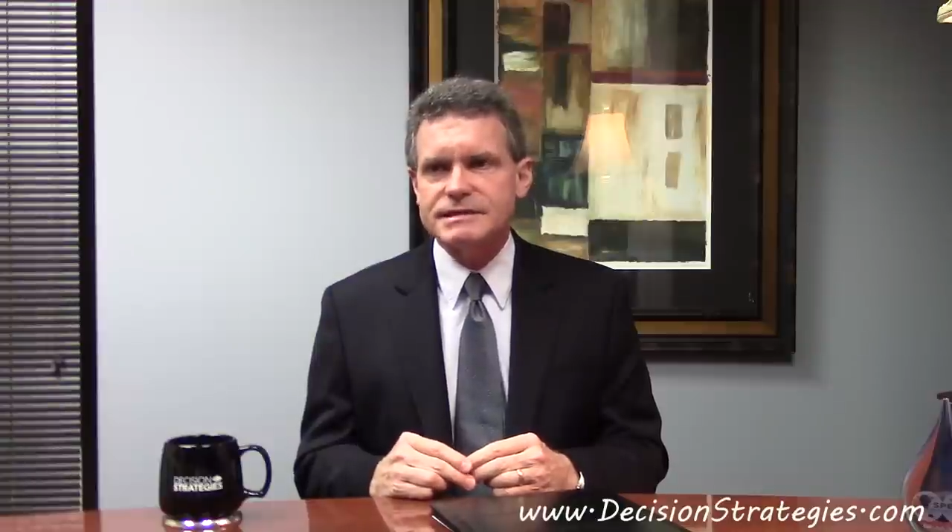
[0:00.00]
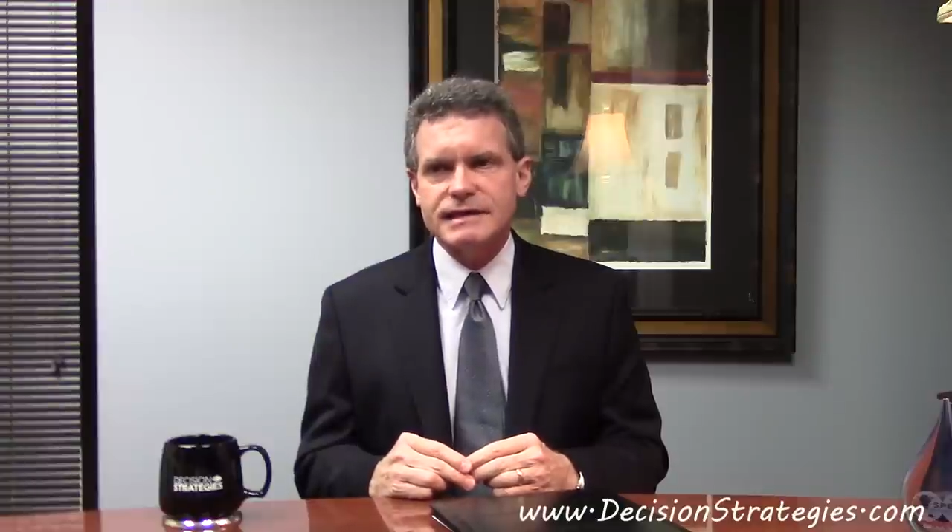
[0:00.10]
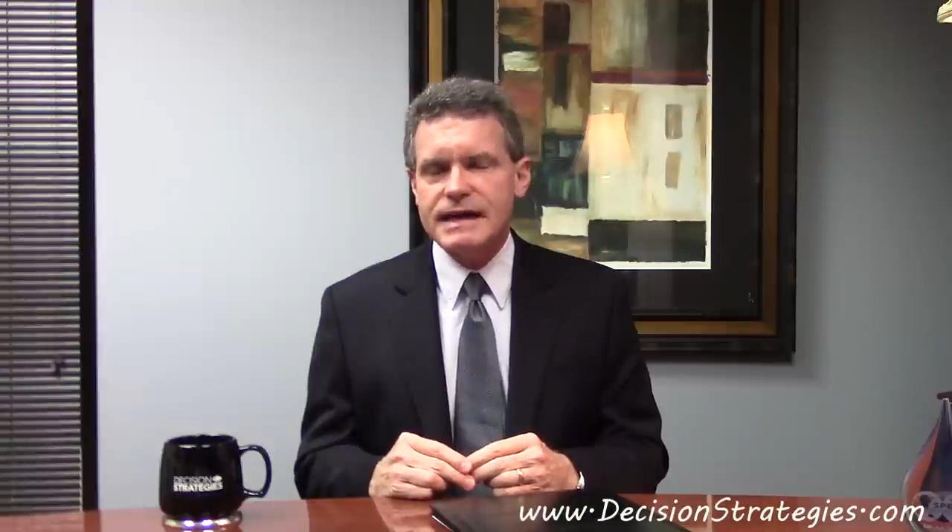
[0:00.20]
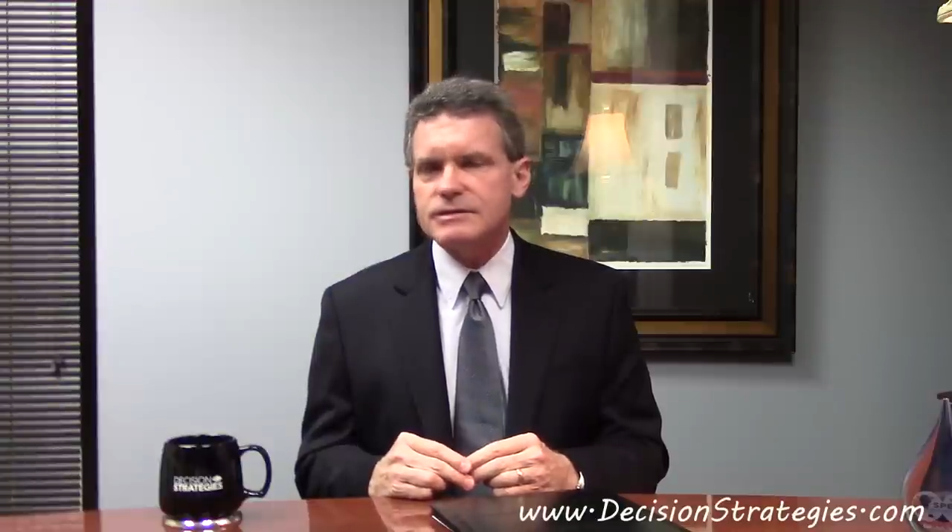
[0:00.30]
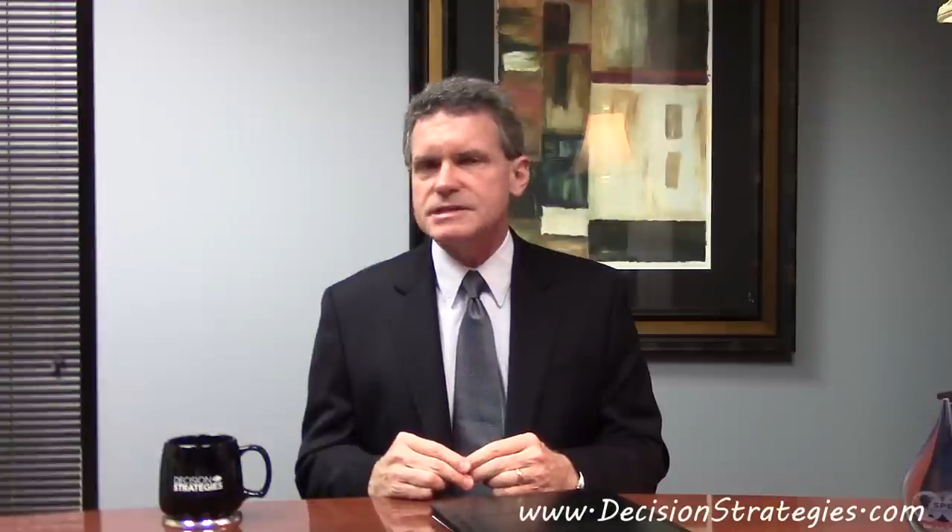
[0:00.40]
and
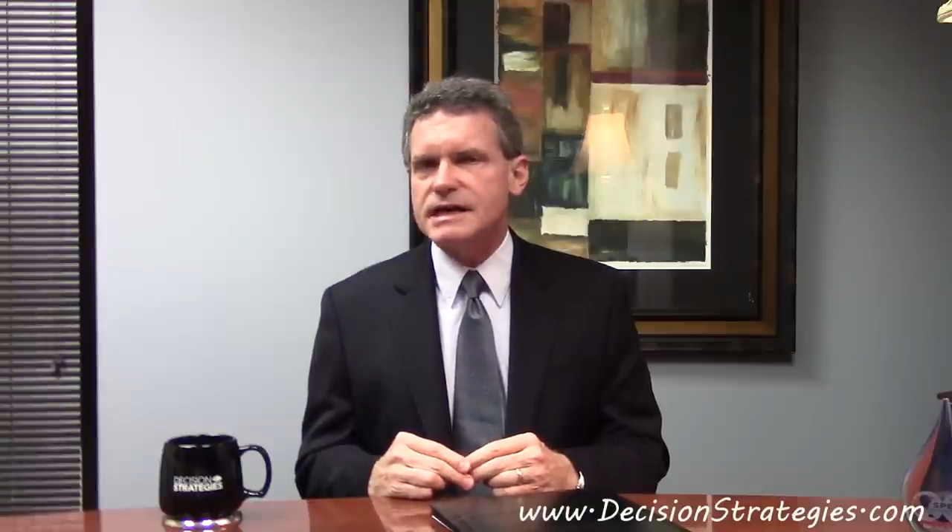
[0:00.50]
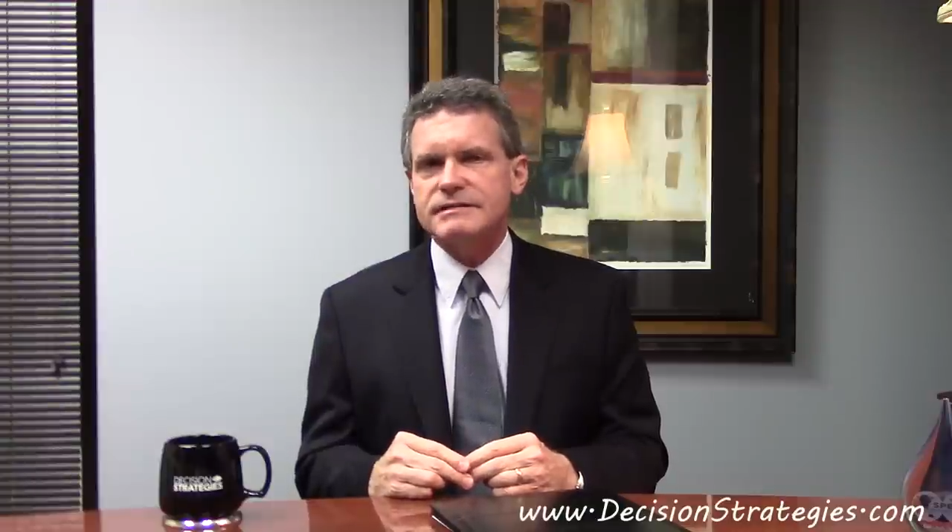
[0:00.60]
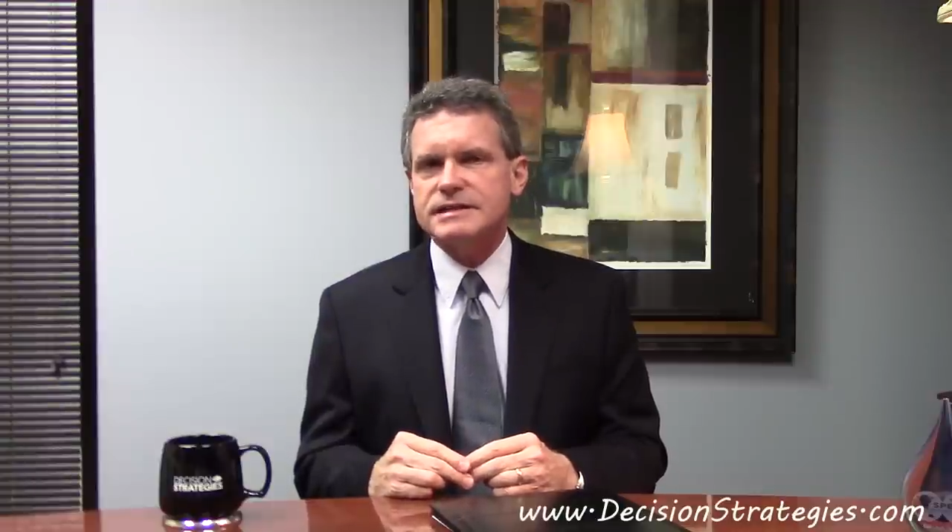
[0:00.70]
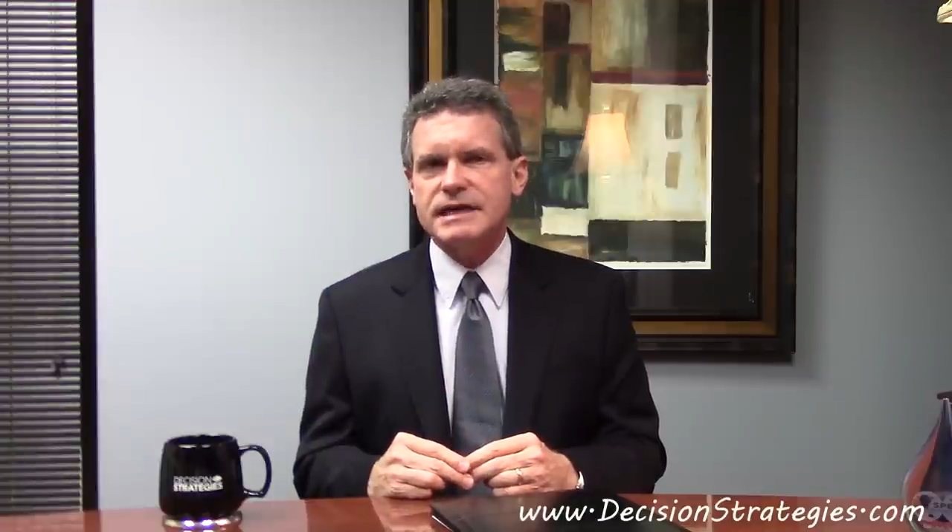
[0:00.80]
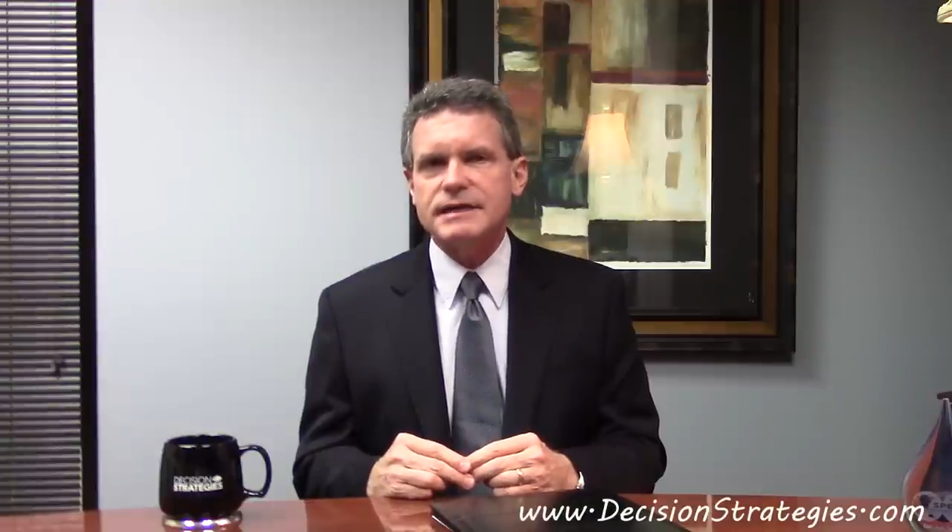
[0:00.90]
now is
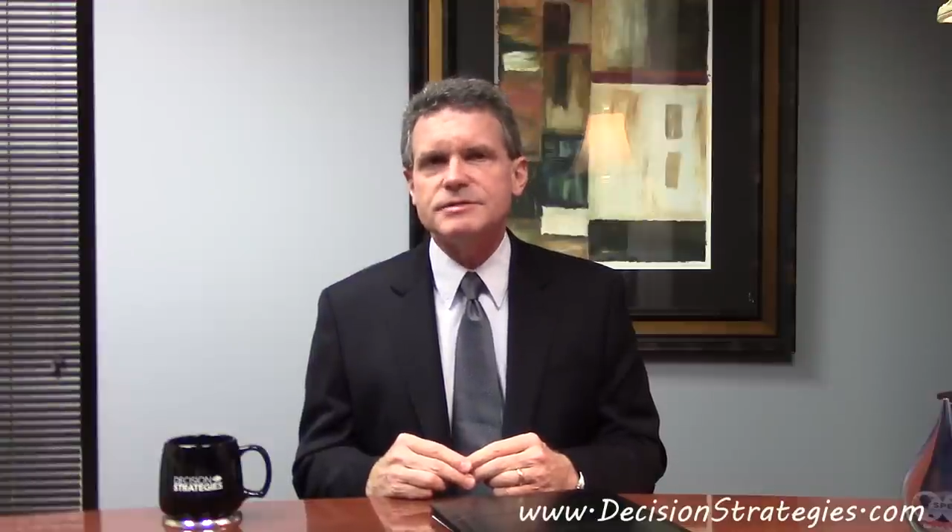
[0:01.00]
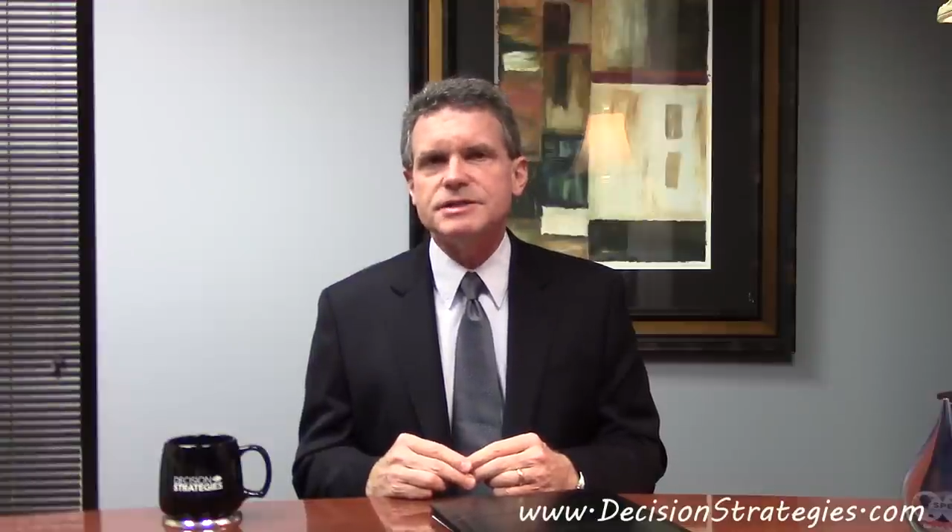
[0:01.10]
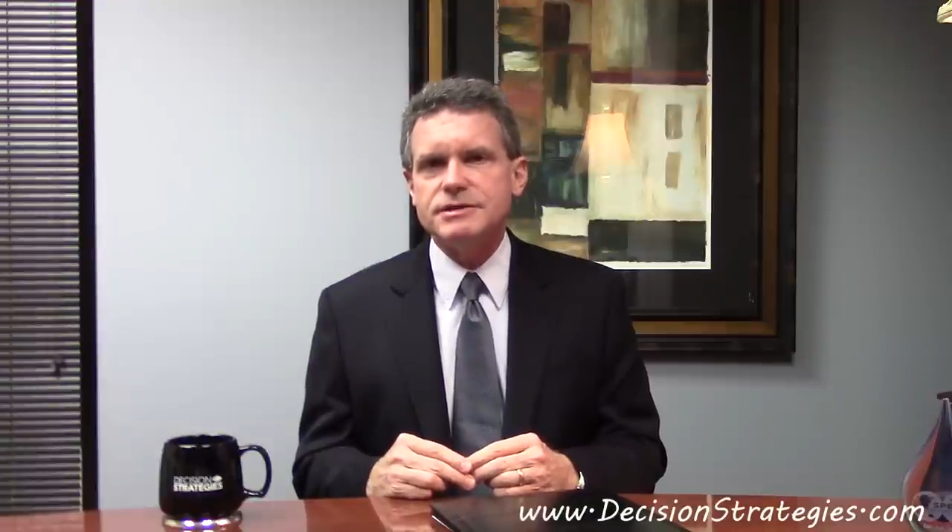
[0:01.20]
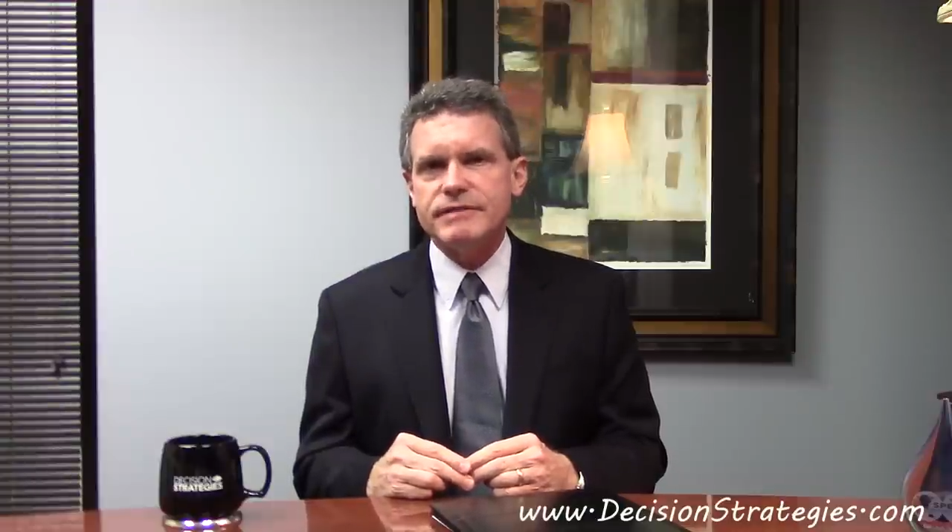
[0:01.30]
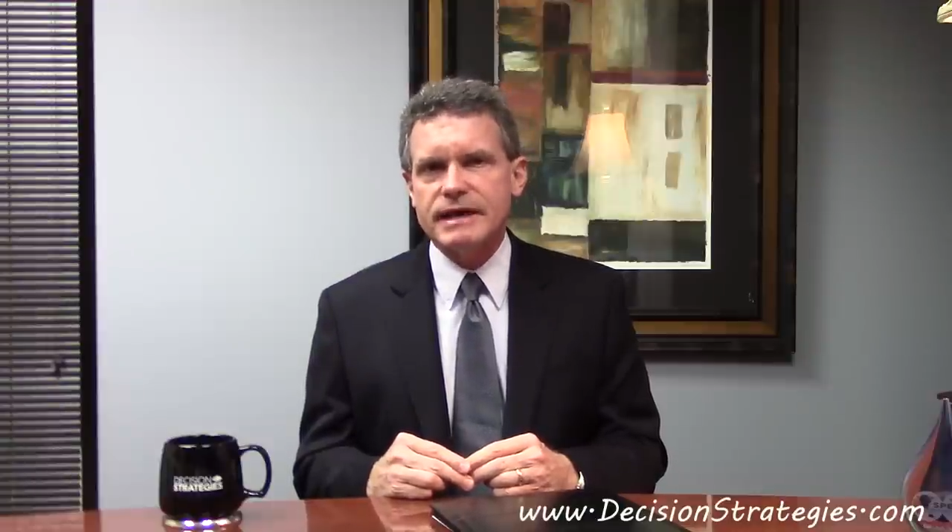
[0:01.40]
not the time to
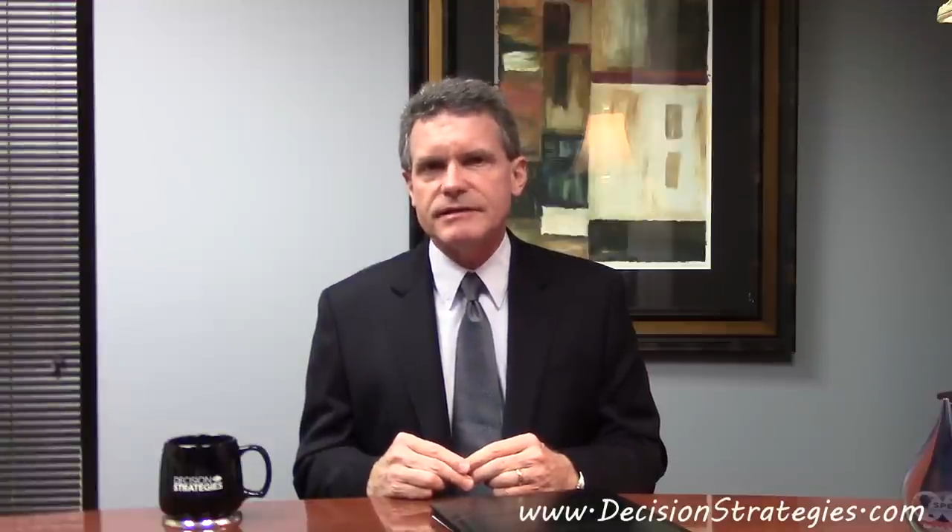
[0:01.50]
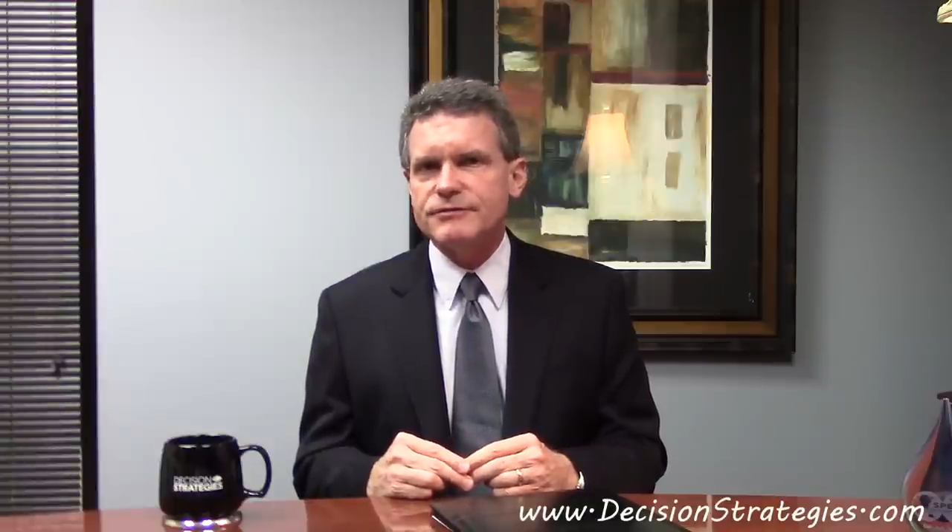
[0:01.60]
do that.